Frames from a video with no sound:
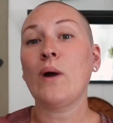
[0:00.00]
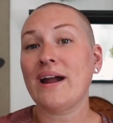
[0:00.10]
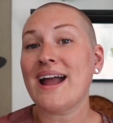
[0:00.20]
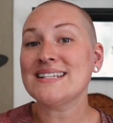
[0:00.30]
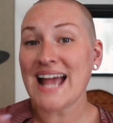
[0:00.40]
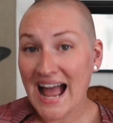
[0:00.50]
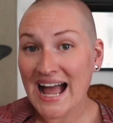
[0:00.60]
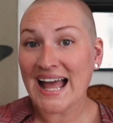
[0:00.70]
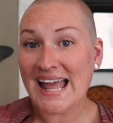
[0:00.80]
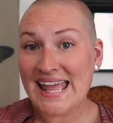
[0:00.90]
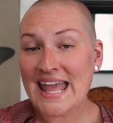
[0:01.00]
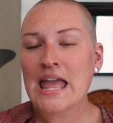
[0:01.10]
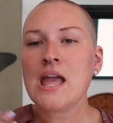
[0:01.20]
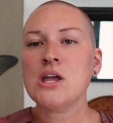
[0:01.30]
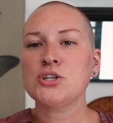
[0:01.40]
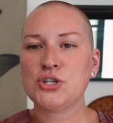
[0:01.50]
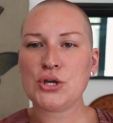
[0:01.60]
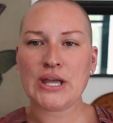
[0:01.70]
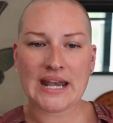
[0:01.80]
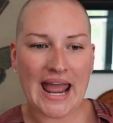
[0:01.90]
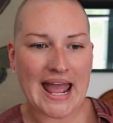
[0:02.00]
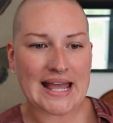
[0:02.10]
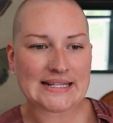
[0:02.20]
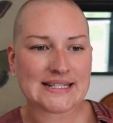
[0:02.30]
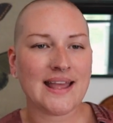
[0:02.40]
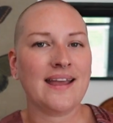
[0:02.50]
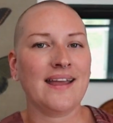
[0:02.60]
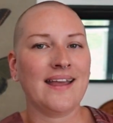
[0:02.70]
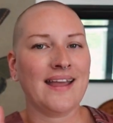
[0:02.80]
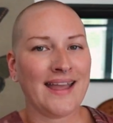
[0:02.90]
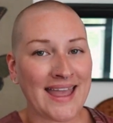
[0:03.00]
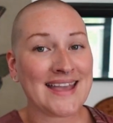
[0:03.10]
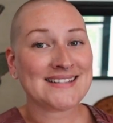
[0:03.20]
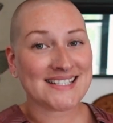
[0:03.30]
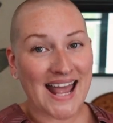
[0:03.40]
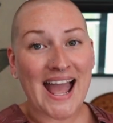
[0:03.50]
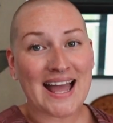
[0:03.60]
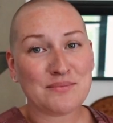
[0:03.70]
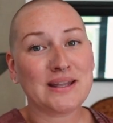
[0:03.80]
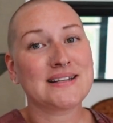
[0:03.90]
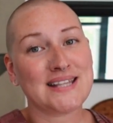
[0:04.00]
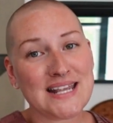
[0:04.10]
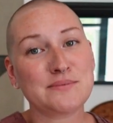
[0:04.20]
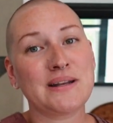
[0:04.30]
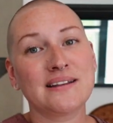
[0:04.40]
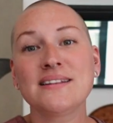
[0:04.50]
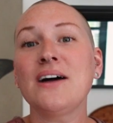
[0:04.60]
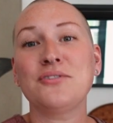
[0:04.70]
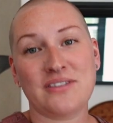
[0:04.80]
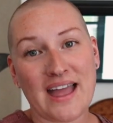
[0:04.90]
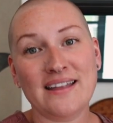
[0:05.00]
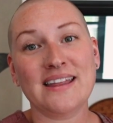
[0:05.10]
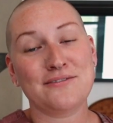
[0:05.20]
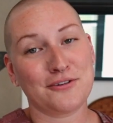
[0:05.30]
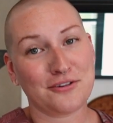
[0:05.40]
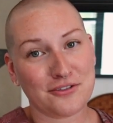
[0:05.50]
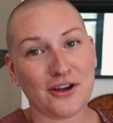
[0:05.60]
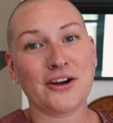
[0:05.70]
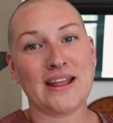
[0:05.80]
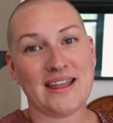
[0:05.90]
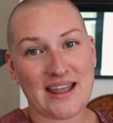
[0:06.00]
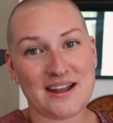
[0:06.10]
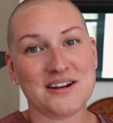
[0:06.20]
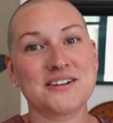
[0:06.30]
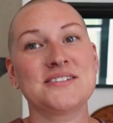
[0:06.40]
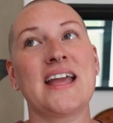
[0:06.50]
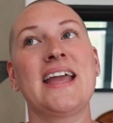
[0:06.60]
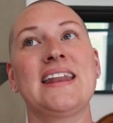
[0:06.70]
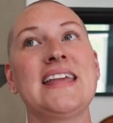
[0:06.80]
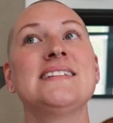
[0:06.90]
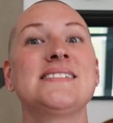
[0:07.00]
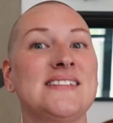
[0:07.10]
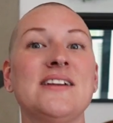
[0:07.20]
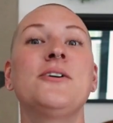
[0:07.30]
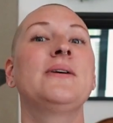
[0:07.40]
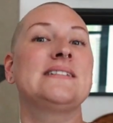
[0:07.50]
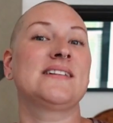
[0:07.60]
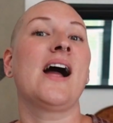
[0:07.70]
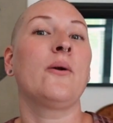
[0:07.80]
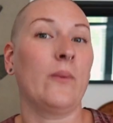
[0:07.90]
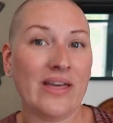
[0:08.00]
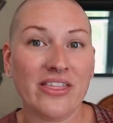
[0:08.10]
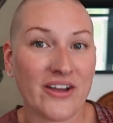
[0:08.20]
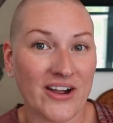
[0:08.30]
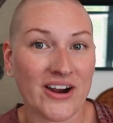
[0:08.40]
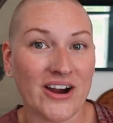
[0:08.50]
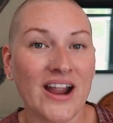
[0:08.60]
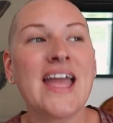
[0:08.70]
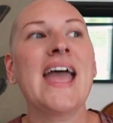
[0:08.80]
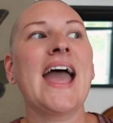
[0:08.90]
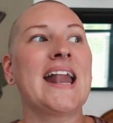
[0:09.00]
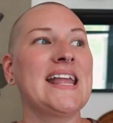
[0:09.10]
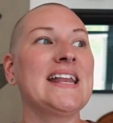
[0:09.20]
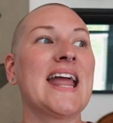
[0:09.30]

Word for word: Whereas I took it as he is sad because he's been in love with Ellie for 30 years and he still is not with her and he